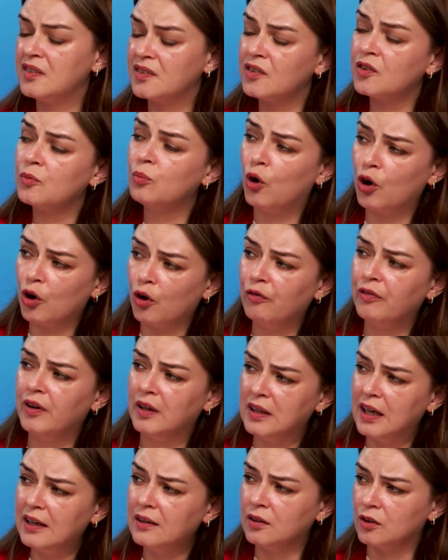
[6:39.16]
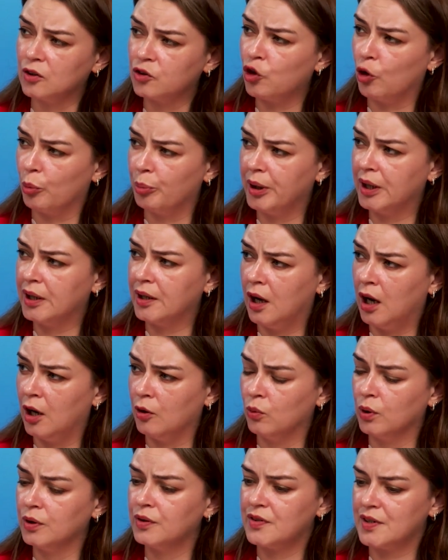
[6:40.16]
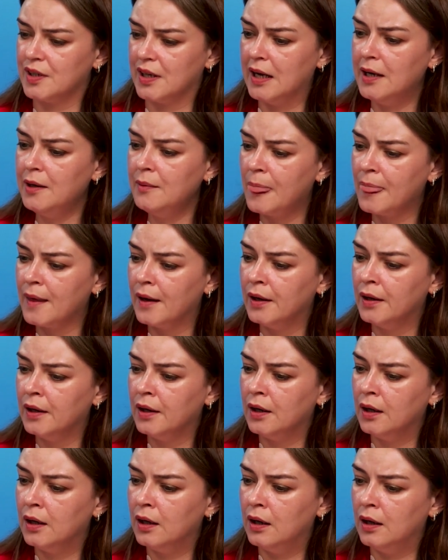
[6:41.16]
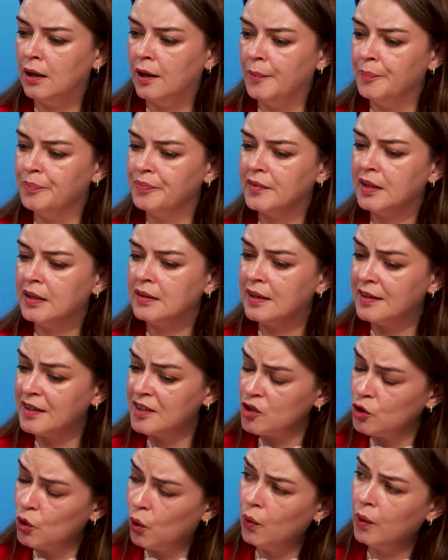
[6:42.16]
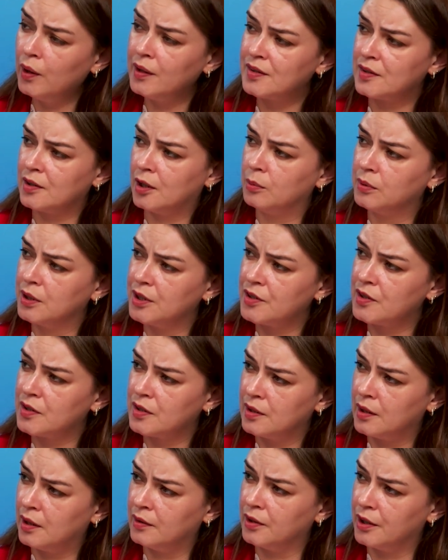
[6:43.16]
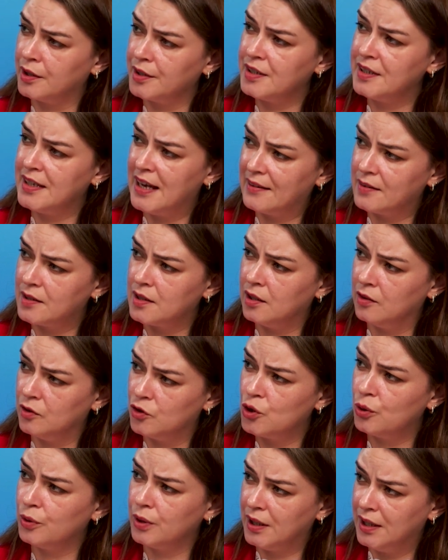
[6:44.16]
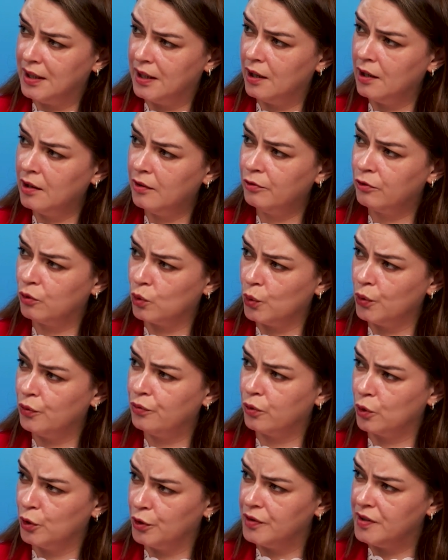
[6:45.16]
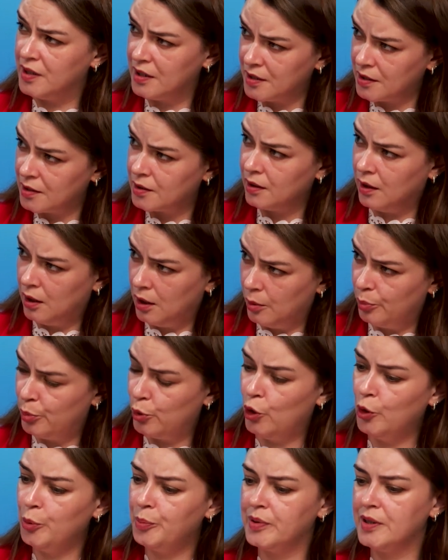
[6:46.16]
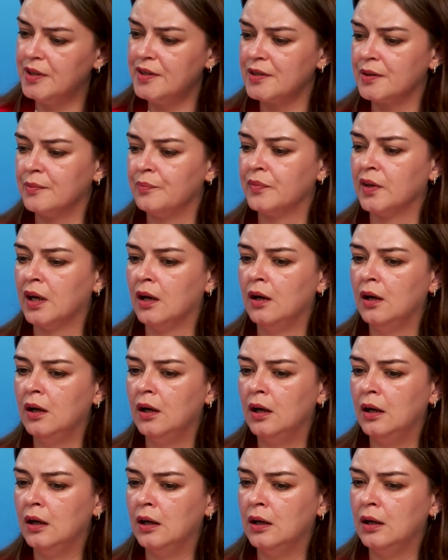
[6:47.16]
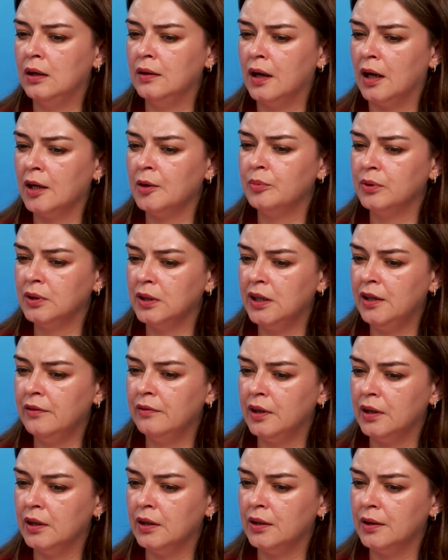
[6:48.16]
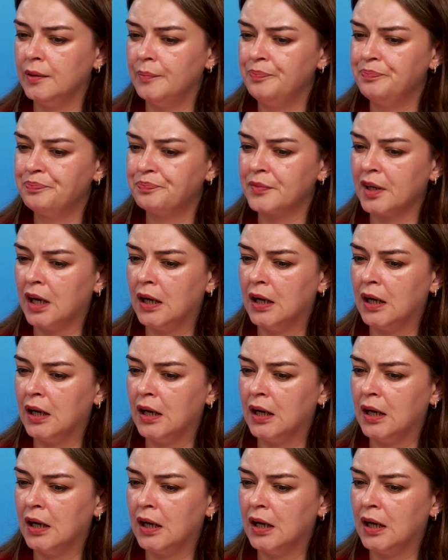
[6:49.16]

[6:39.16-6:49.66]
this is more of a legal topic, I would say. Um, there is no established standard yet in Turkey eh, for, for this uh, purpose, and I believe uh,